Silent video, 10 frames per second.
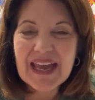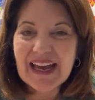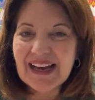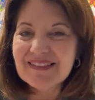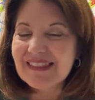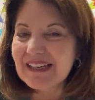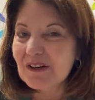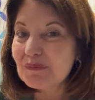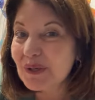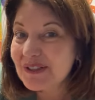at their
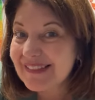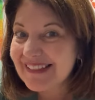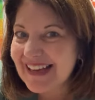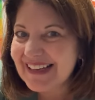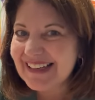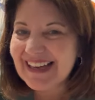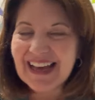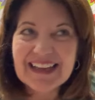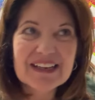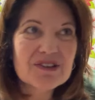birthday,
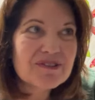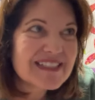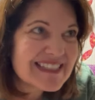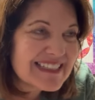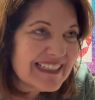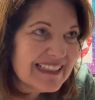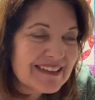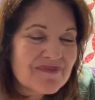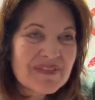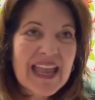at a christening,